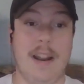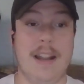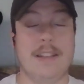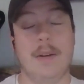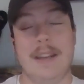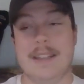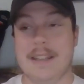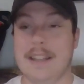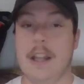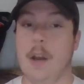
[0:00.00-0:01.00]
So, it is a
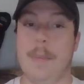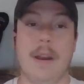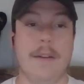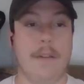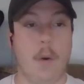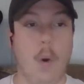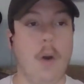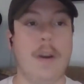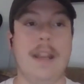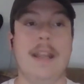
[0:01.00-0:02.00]
little bit of a
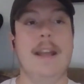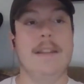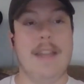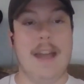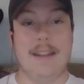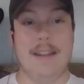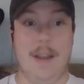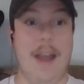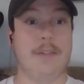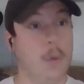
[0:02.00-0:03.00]
worry that
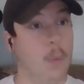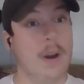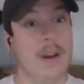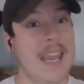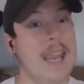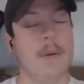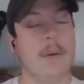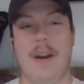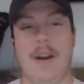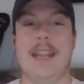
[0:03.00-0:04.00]
after one game already,